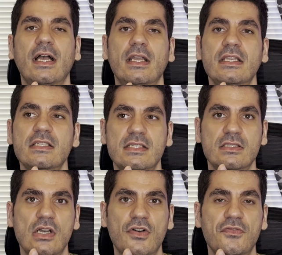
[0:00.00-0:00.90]
instead
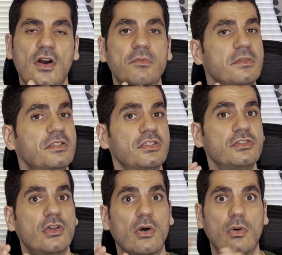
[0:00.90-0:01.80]
of updating
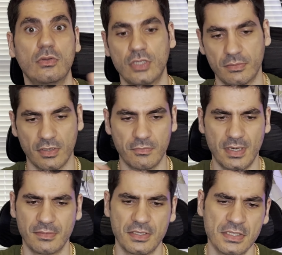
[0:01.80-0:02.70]
the whole number of
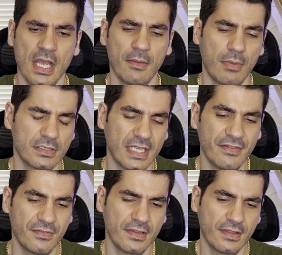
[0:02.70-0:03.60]
parameters. But
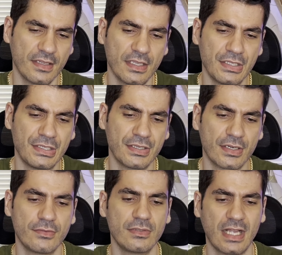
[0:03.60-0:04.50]
everything in
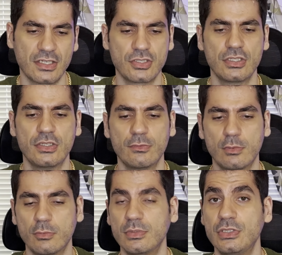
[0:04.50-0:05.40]
here
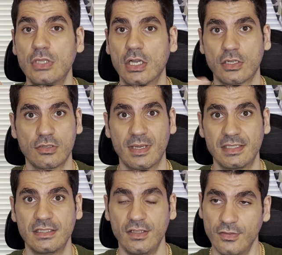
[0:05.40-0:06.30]
will be done
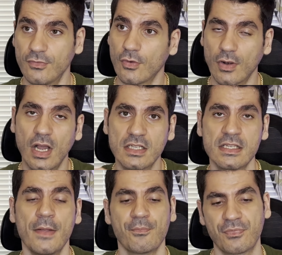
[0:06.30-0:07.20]
automatically for us
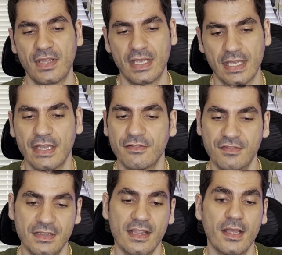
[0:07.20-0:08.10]

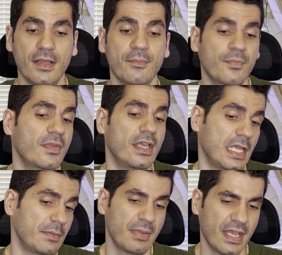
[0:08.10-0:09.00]
with the
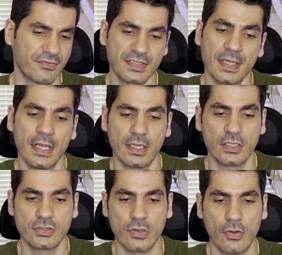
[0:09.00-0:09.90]
PEFT.
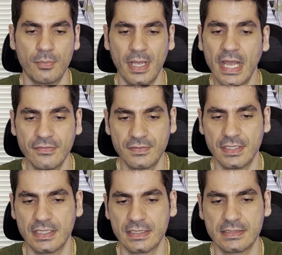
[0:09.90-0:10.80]
So PEFT
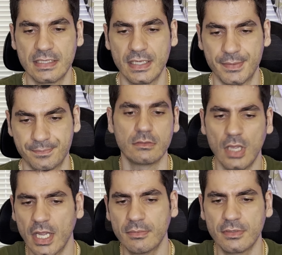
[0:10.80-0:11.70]
is a
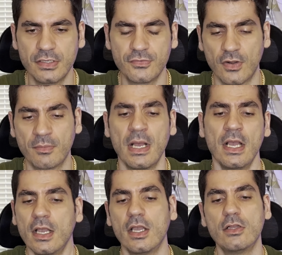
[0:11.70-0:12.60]
library from
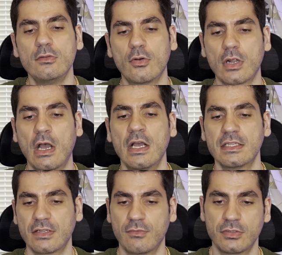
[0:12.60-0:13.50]
LoRA
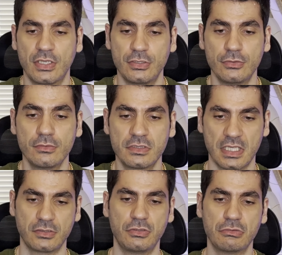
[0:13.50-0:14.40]
that what they do is
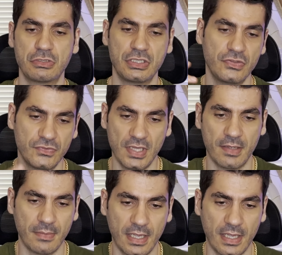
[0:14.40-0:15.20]
that you give them